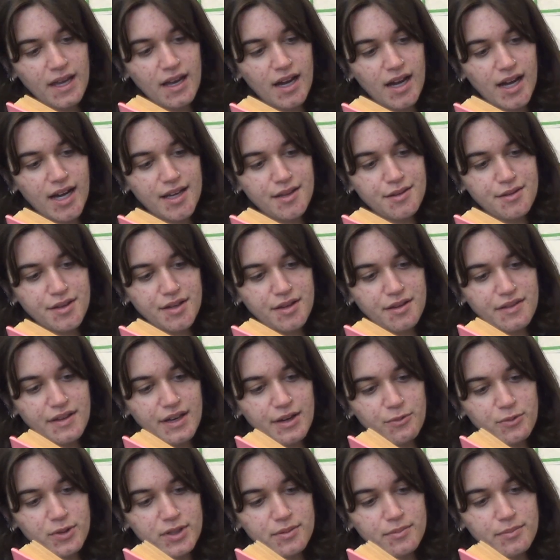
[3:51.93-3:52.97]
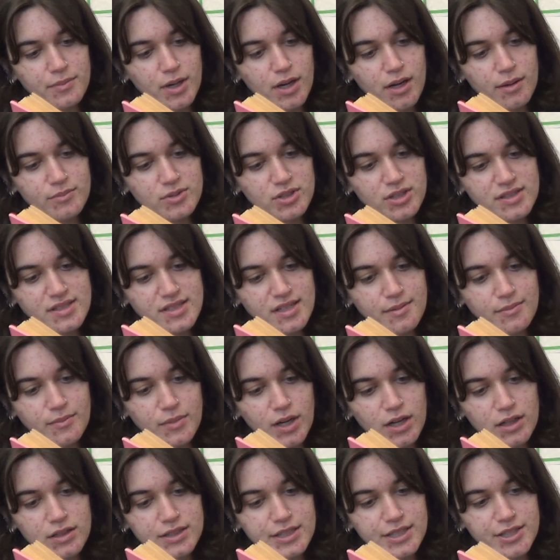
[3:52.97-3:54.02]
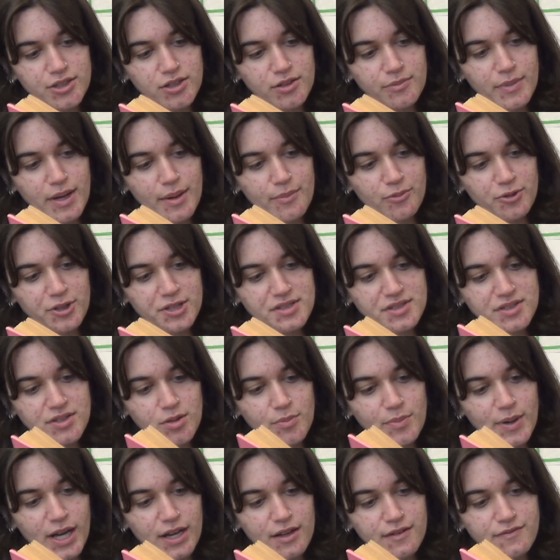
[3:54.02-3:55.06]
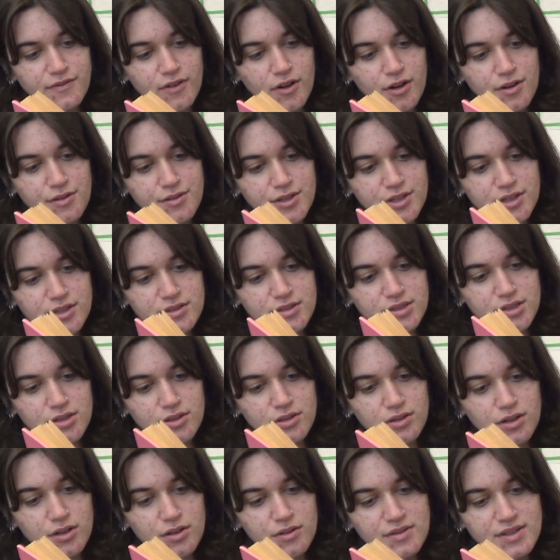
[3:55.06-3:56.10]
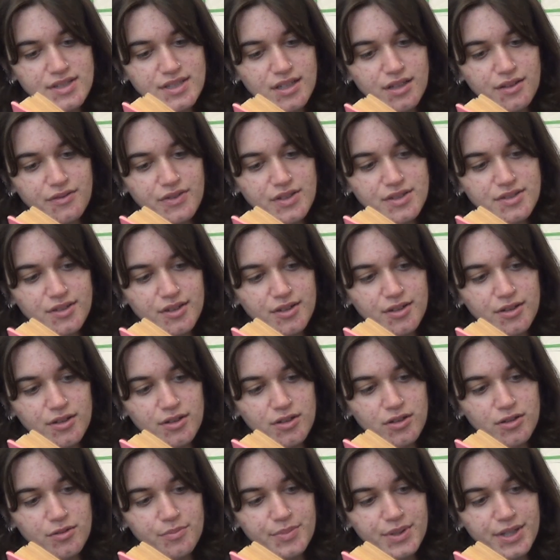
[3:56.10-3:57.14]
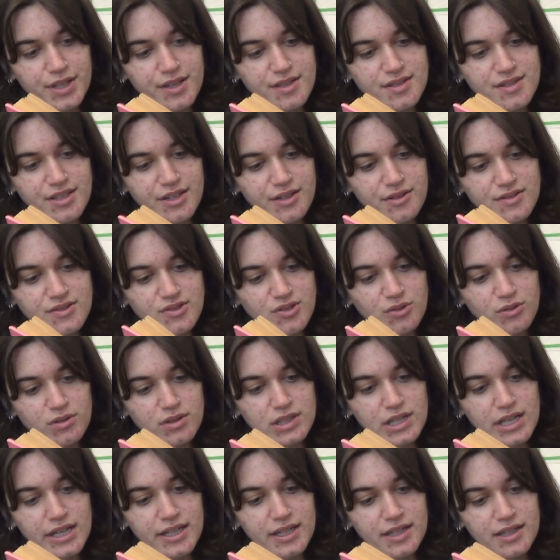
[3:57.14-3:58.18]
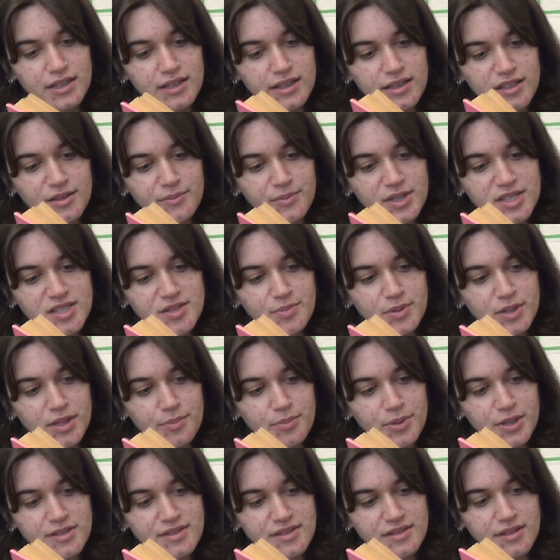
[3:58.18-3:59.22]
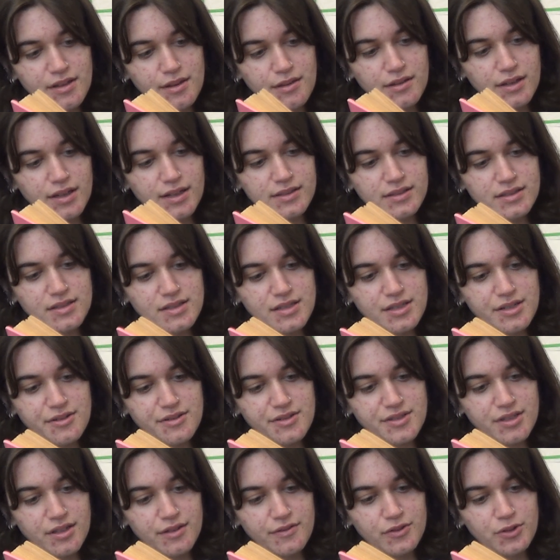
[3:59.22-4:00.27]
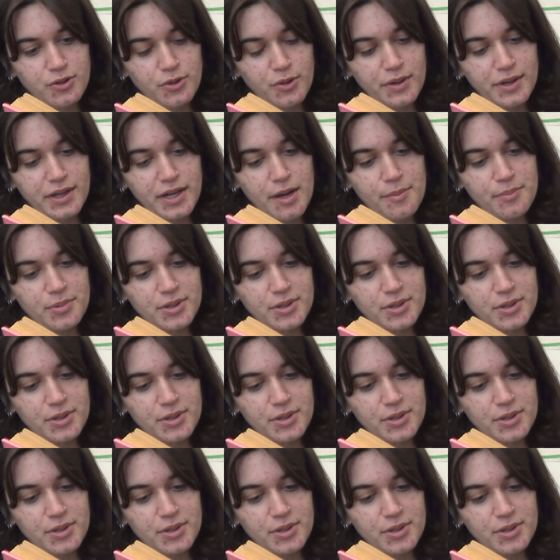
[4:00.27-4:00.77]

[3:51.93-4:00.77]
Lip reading: I think that when Mom looks at Molly, her memories go back farther, to her own self as a girl, because they are so alike, and it must be a puzzling thing to see yourself growing up